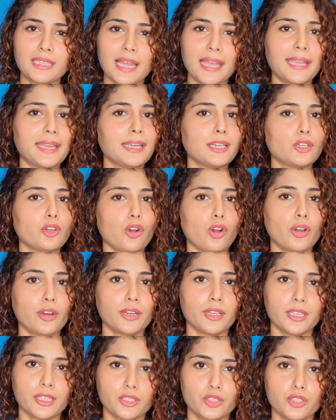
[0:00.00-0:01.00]
tight
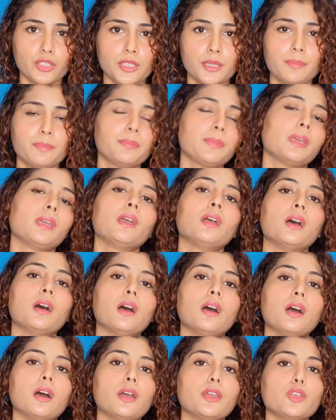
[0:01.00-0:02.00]
or itchy.
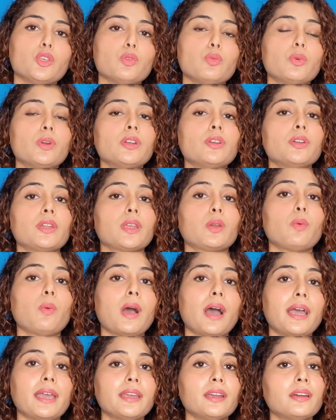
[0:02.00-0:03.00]
You would
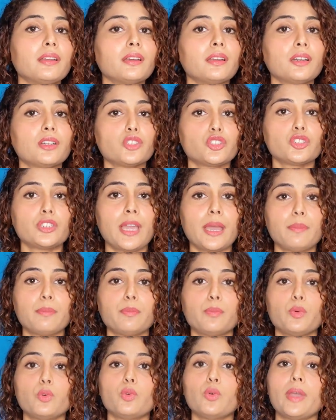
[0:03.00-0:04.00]
require a
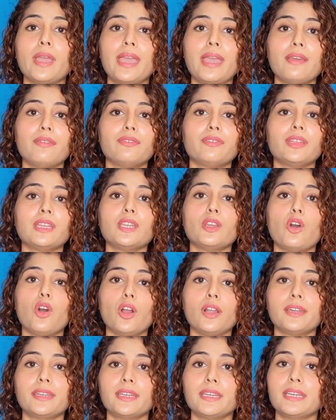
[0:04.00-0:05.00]
shampoo every
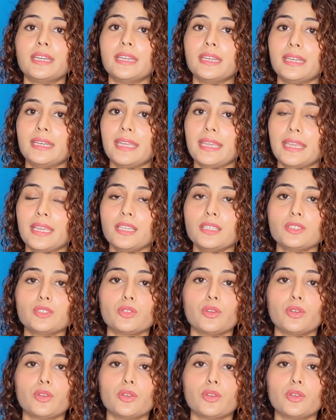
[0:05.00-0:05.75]
alternate day.